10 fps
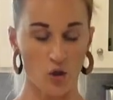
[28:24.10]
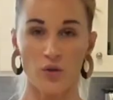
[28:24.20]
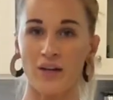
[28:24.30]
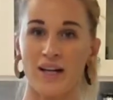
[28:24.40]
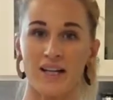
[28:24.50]

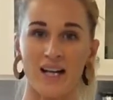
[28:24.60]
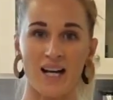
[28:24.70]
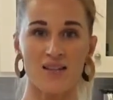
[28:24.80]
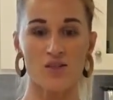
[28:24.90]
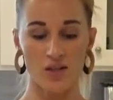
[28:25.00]
Alrighty
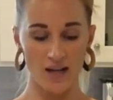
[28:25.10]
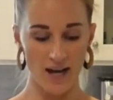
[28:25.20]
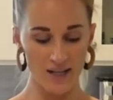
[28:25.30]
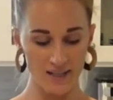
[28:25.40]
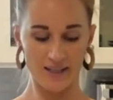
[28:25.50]
guys, so
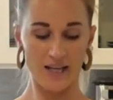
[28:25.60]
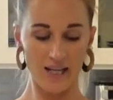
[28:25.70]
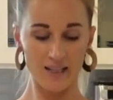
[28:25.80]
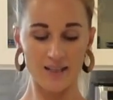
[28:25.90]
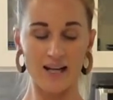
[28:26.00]
that is
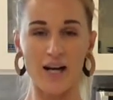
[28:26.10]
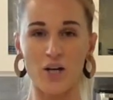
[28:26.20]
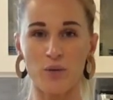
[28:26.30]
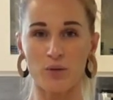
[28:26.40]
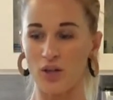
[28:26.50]
it. I
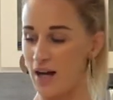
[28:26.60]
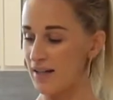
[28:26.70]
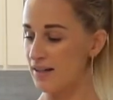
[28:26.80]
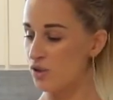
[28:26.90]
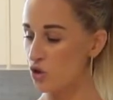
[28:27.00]
hope you
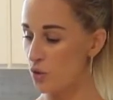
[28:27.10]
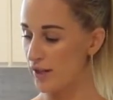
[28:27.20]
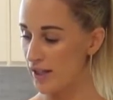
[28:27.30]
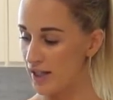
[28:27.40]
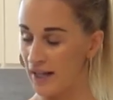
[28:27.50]
guys
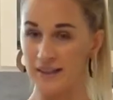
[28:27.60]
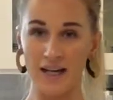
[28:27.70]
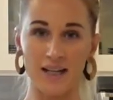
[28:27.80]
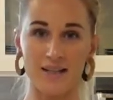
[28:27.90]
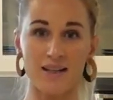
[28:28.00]
enjoyed it, and
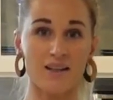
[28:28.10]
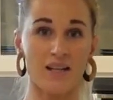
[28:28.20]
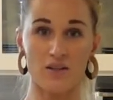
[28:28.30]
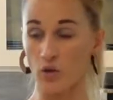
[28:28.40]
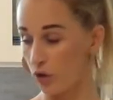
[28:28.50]
like I said,
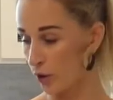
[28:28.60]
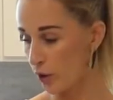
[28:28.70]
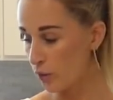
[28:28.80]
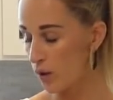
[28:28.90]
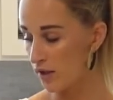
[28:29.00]
there's a
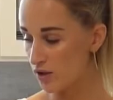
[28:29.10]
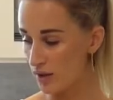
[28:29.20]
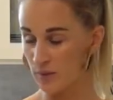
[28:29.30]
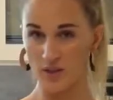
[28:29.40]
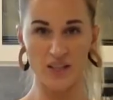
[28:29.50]
third one, so
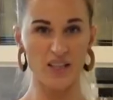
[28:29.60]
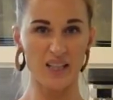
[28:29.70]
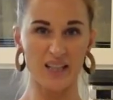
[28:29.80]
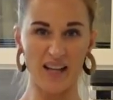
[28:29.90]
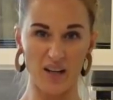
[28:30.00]
I'm just gonna
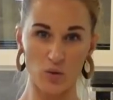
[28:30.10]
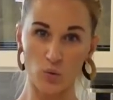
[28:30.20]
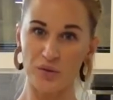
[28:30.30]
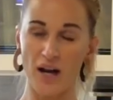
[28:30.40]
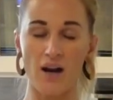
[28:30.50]
let that
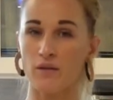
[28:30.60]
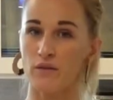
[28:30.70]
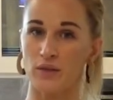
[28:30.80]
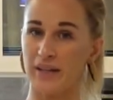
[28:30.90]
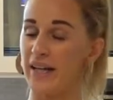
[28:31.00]
cool down
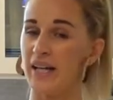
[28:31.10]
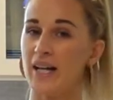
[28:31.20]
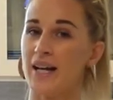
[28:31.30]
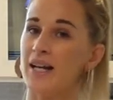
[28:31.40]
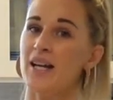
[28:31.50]
for later,
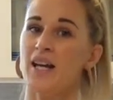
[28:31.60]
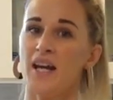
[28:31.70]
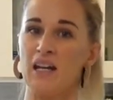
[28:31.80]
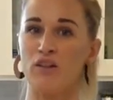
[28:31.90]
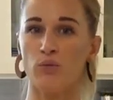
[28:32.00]

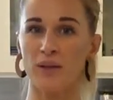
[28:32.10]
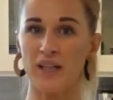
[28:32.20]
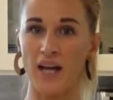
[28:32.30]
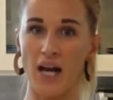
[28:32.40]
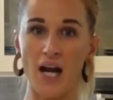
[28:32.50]
and if we
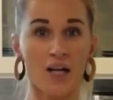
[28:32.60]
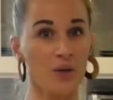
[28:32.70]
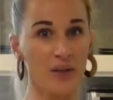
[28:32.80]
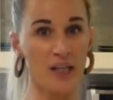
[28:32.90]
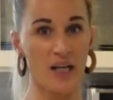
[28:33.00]
get
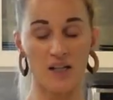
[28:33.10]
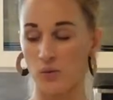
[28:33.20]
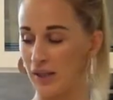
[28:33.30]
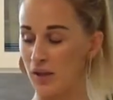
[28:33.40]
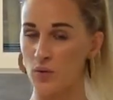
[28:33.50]
hungry later
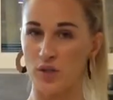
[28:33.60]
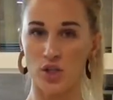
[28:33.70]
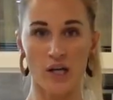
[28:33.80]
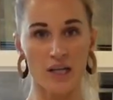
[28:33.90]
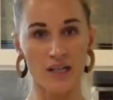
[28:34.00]
we can always
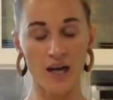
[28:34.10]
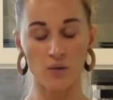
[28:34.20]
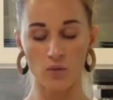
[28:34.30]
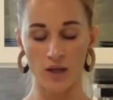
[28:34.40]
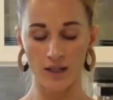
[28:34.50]
share
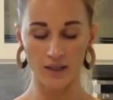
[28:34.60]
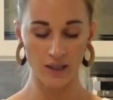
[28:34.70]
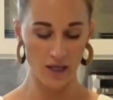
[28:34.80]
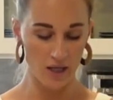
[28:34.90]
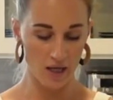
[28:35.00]
that one.
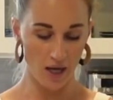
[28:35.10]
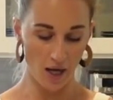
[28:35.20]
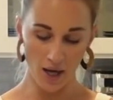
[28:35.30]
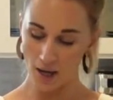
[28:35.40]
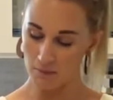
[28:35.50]

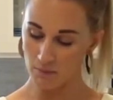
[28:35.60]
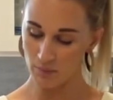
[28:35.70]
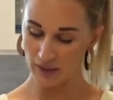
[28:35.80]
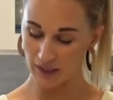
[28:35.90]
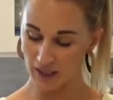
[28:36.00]

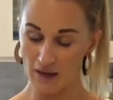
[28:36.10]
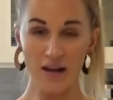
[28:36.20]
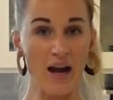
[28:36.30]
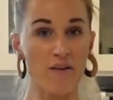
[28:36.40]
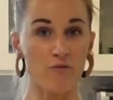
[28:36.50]
But I
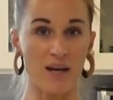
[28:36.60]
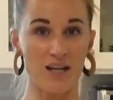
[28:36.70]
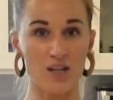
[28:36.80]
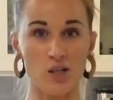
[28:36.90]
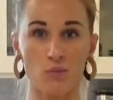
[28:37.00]
have
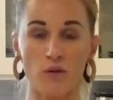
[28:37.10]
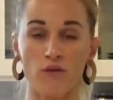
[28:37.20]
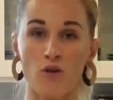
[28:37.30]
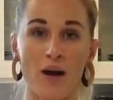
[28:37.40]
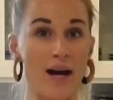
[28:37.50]
made this
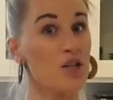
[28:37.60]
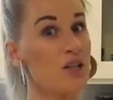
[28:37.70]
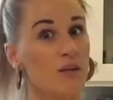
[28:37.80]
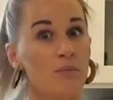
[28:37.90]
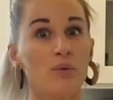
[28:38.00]
before. I
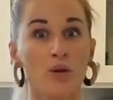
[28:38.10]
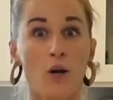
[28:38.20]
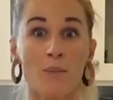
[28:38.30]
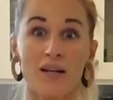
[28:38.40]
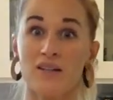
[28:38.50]
actually put it
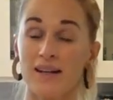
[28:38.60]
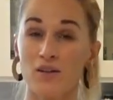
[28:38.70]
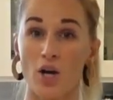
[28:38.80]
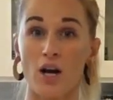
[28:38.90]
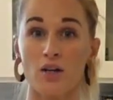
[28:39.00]
on my
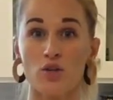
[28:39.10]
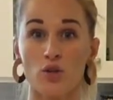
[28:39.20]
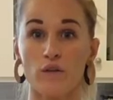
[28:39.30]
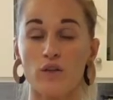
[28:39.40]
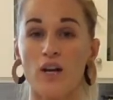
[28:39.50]
TikTok,
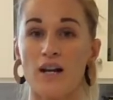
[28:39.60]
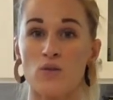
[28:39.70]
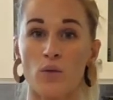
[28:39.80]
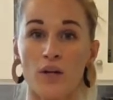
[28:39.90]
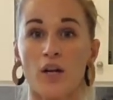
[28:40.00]
so if you guys
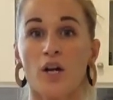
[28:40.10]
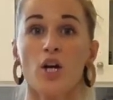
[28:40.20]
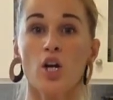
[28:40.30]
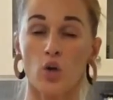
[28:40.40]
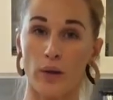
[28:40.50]
want a
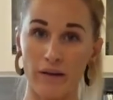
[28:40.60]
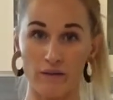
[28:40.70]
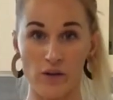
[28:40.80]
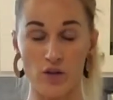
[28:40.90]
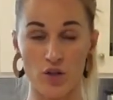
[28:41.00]
quick
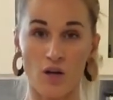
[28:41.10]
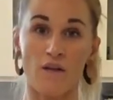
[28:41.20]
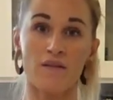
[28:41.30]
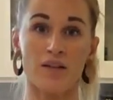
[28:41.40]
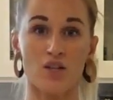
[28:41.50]
version
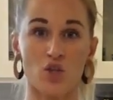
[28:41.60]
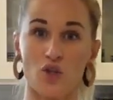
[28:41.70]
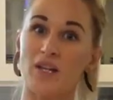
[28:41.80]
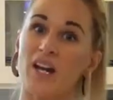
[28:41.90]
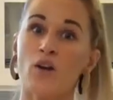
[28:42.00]
of this,
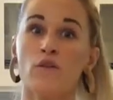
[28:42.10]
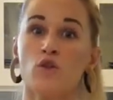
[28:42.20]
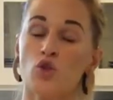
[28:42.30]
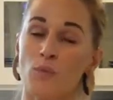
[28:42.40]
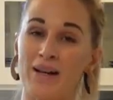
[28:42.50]
just head over
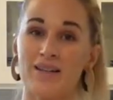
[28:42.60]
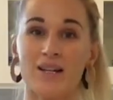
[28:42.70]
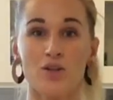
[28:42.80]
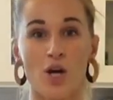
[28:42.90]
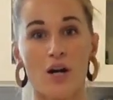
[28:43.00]
to my
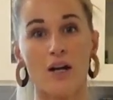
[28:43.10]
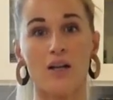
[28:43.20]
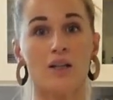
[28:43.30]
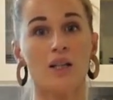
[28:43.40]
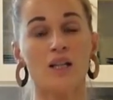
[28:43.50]
TikTok.
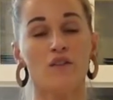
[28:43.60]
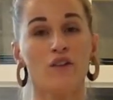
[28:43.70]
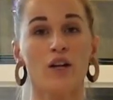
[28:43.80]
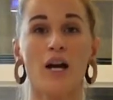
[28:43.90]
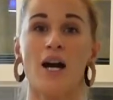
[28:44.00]
I'll leave
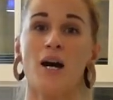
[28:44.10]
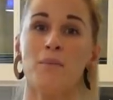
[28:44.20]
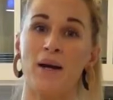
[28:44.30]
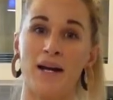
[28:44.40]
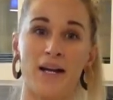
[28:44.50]
it,
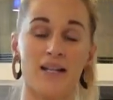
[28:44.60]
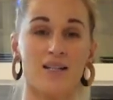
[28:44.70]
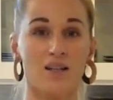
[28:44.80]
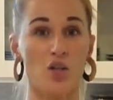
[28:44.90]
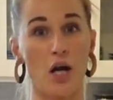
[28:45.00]
my
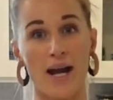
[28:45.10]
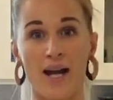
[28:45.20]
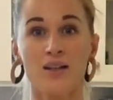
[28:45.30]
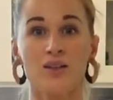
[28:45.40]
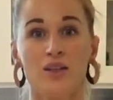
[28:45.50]
TikTok
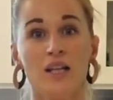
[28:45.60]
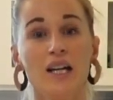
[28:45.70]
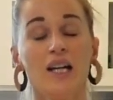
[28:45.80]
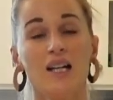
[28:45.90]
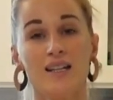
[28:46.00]
handle
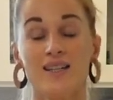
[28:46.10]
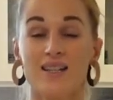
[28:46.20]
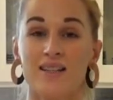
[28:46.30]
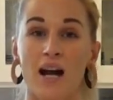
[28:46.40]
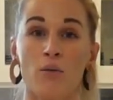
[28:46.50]

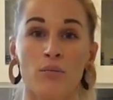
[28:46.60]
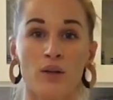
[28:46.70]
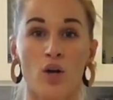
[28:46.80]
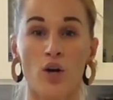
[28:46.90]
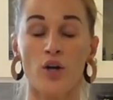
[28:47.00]
listed down
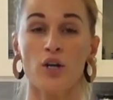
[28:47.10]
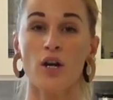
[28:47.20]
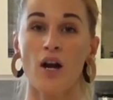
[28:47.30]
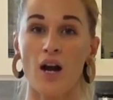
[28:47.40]
below.